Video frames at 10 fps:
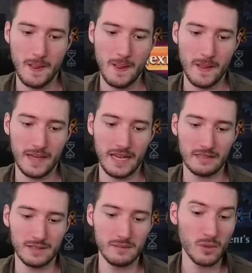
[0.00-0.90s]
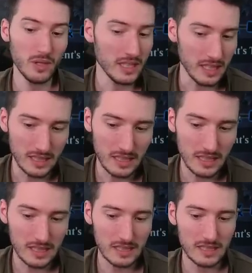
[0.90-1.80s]
Can't really mulligan
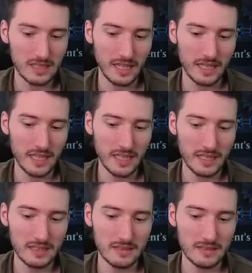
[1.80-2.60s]
it, can I?